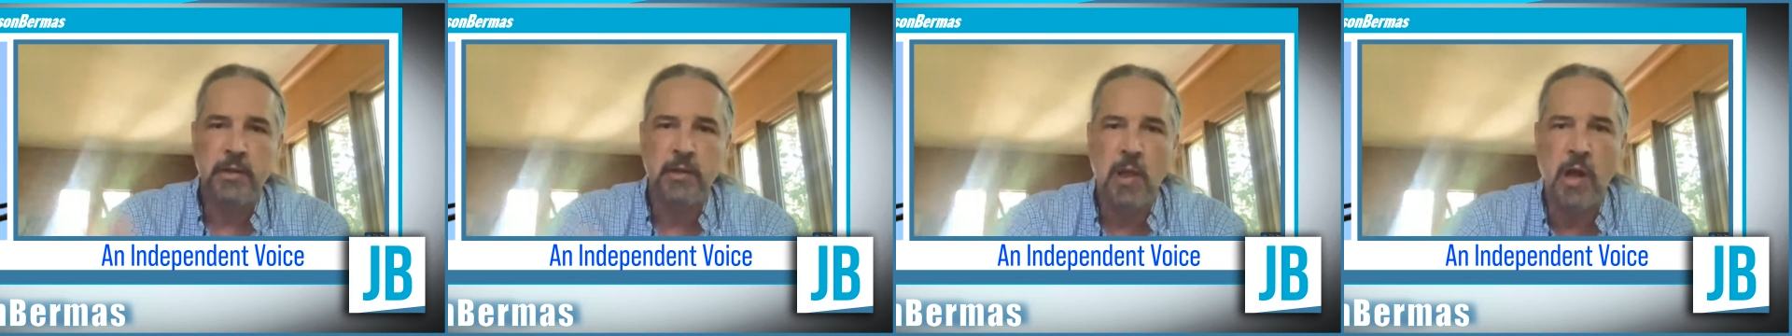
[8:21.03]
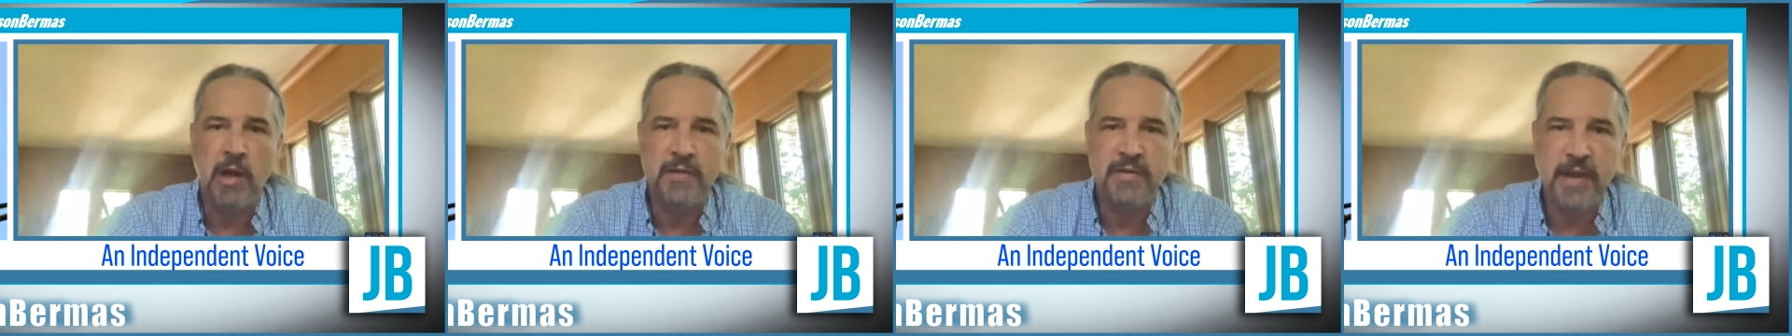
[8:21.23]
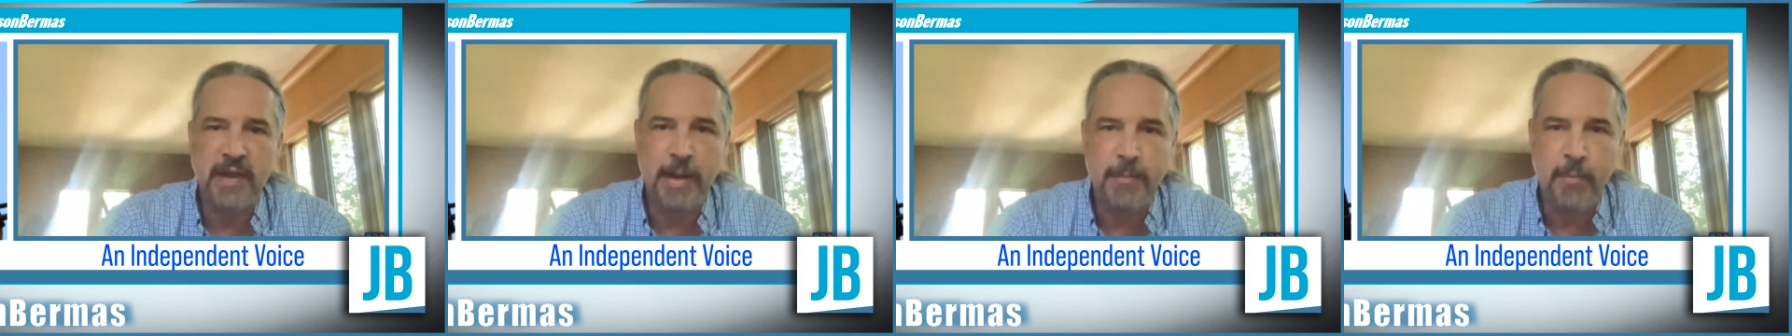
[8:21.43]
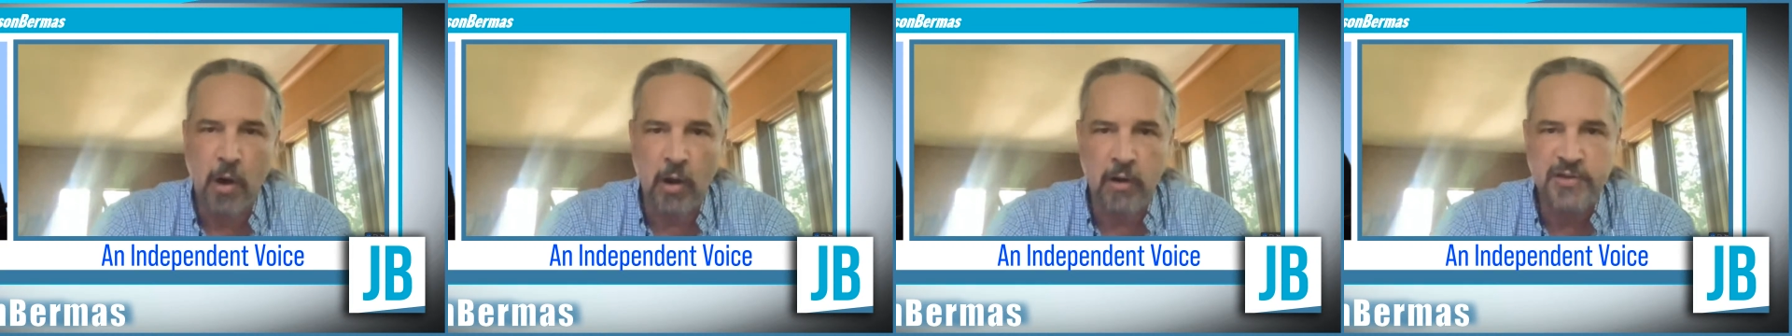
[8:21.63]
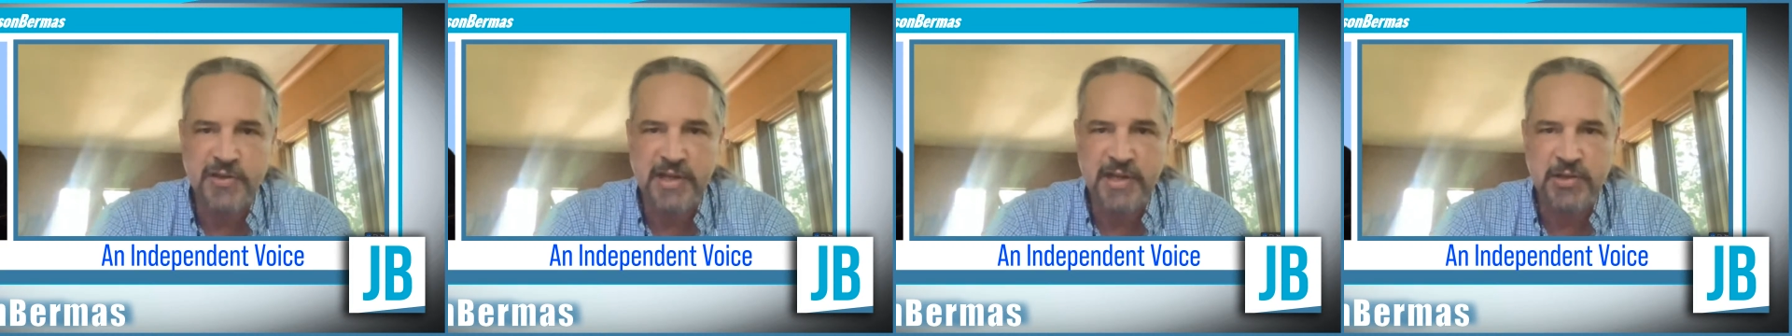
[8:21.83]
longtime
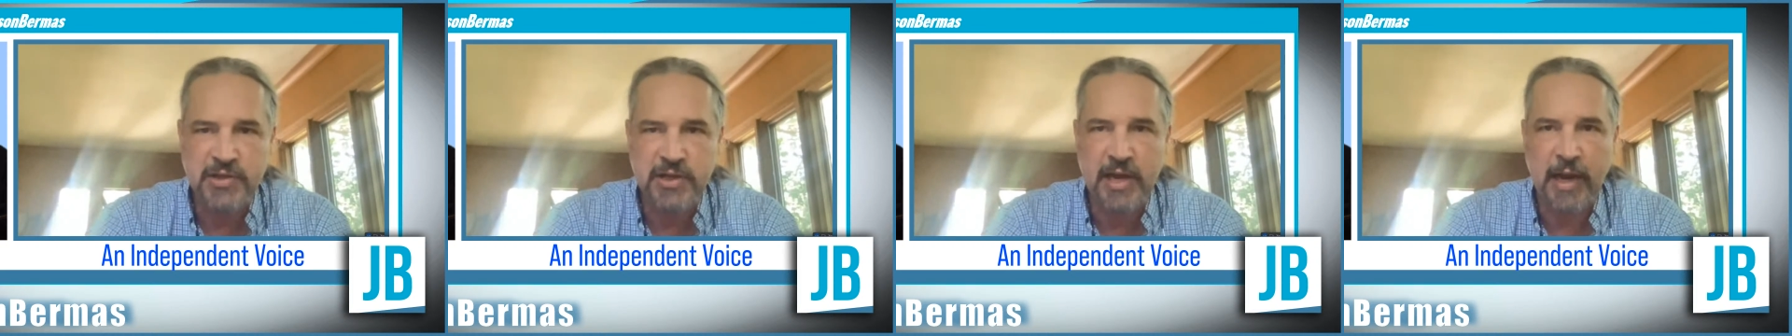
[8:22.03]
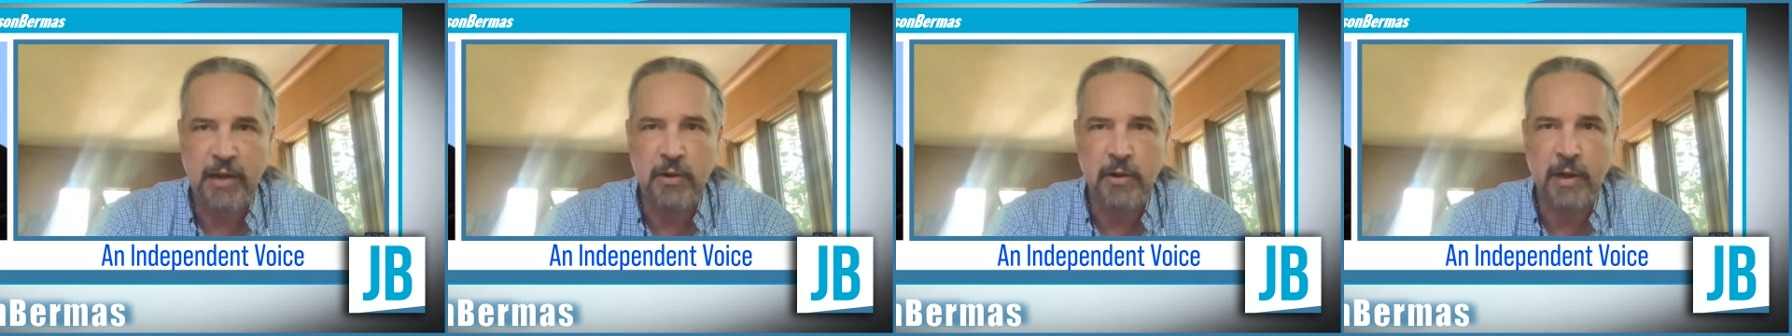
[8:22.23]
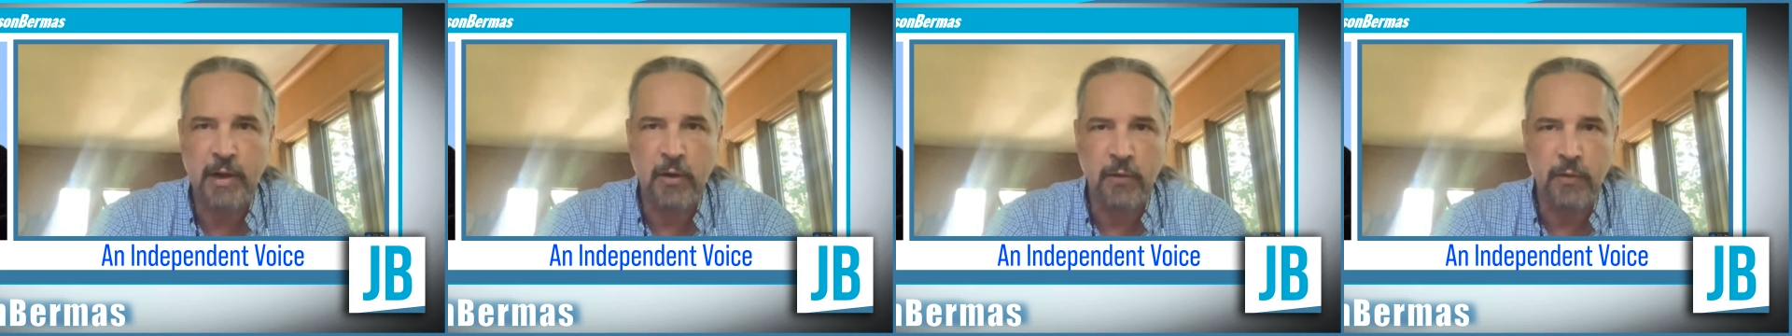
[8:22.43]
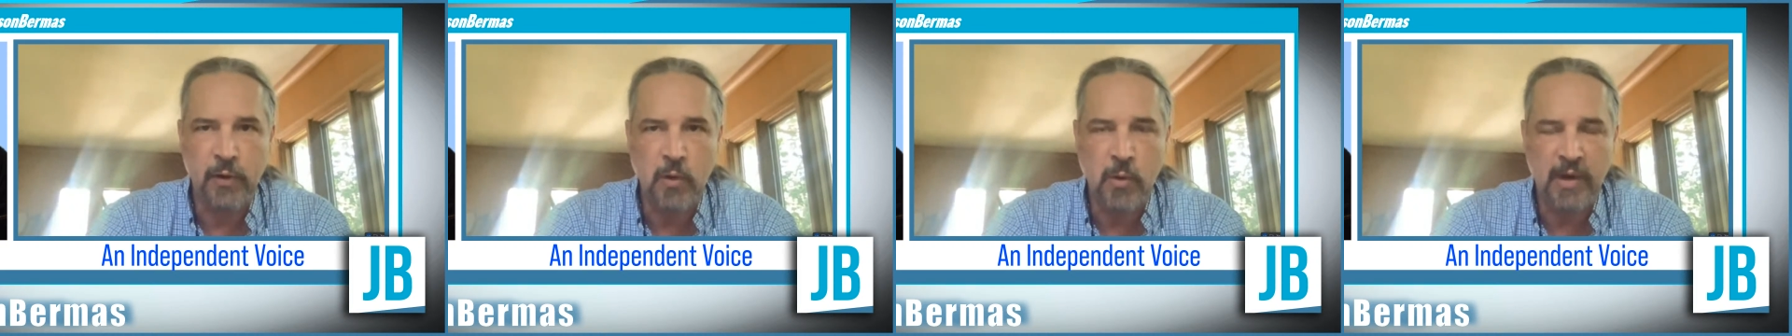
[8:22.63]
arts educator here in the